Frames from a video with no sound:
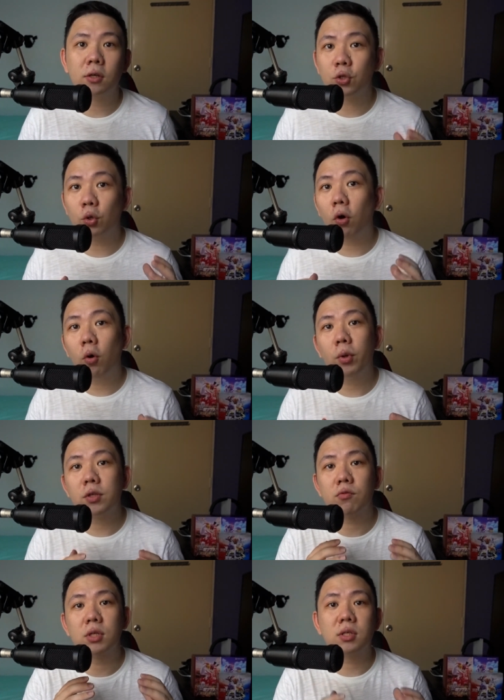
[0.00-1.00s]
So
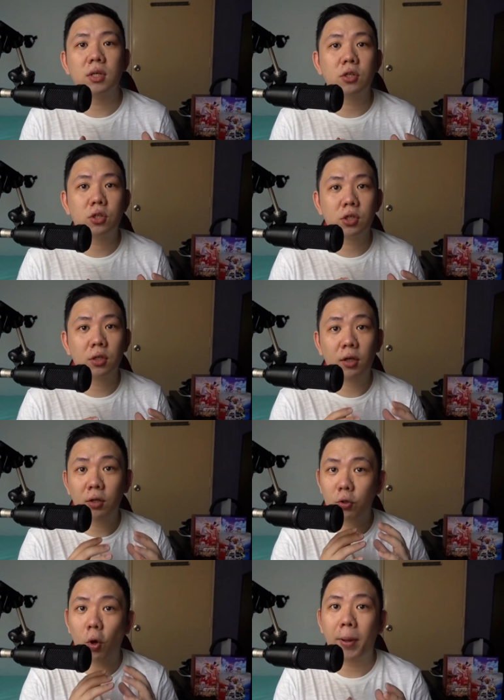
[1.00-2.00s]
always research
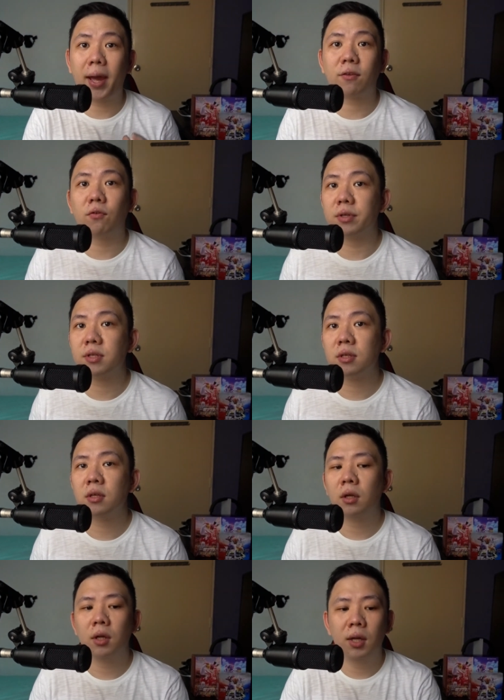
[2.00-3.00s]
your packs first.
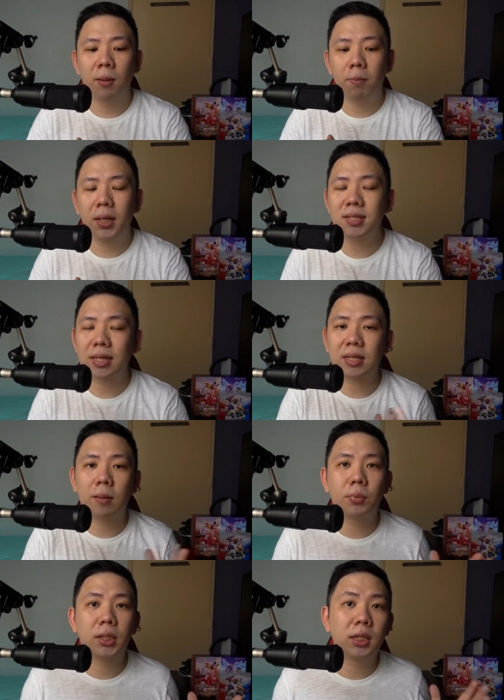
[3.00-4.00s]
Biggest
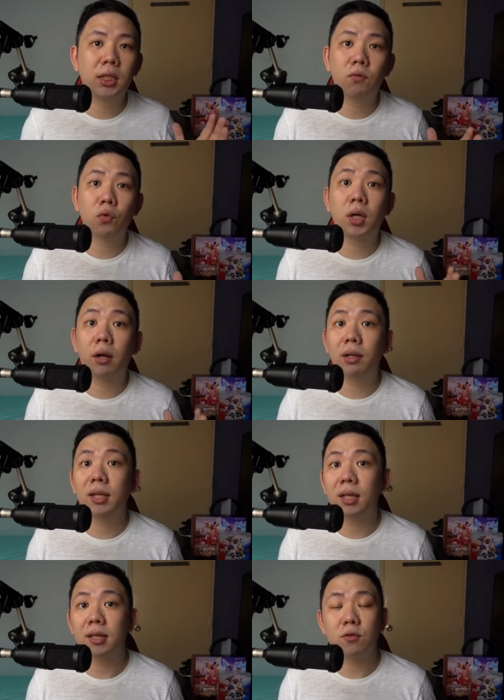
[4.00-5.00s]
example I can give you
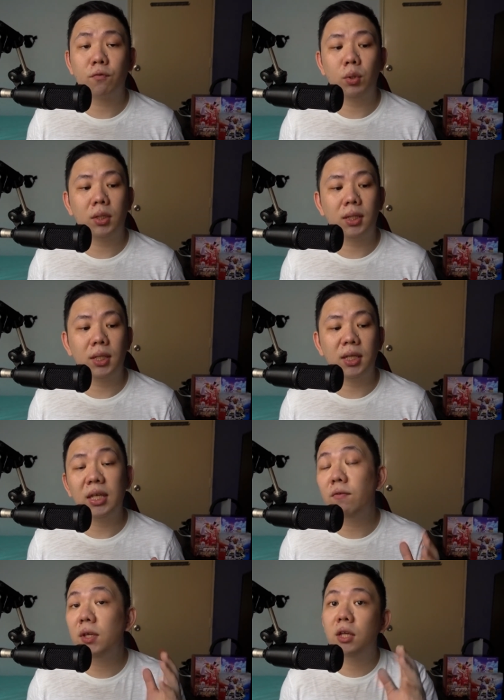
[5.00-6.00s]
currently is with the
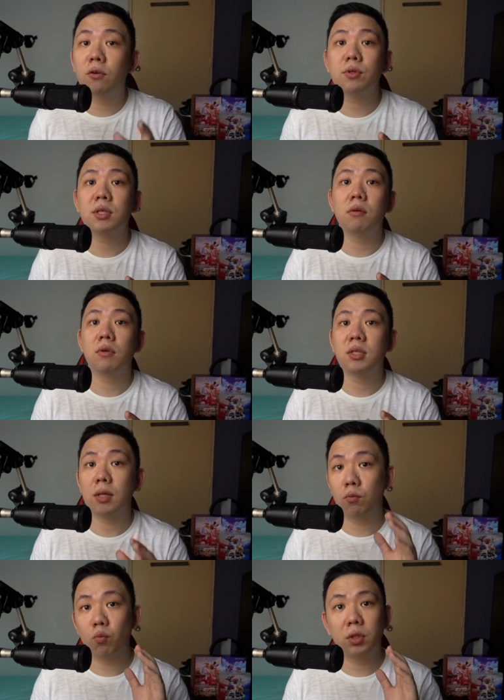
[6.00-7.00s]
EV Hero series
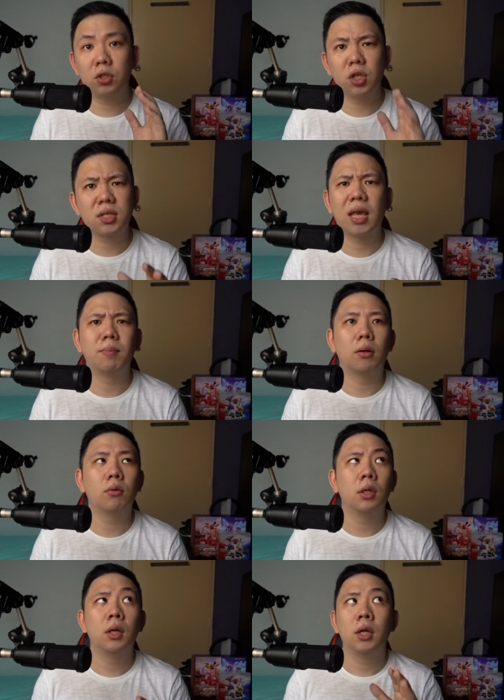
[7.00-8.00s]
that just came out.
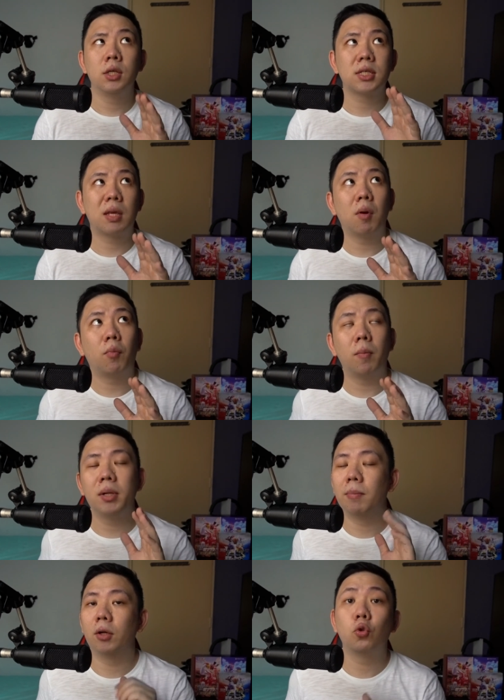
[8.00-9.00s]
Just came out
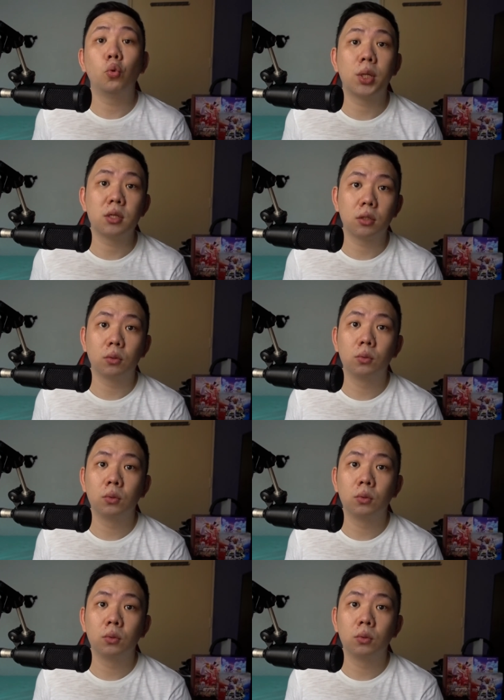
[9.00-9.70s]
probably about 2 weeks ago.